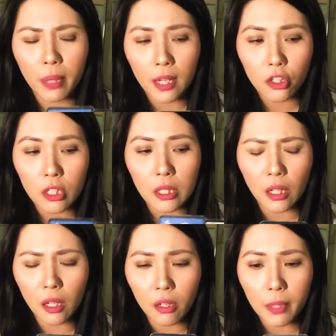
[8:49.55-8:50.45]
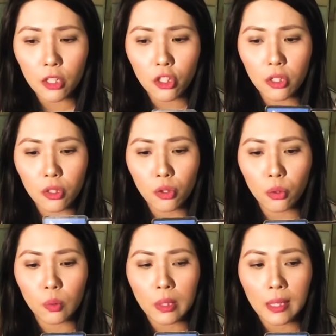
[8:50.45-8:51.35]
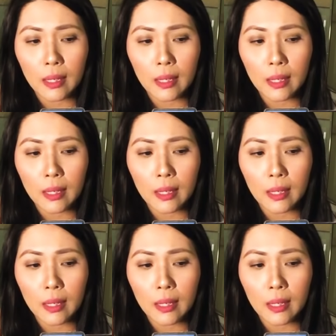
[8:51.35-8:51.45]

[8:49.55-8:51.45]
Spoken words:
patience, a lot of patience to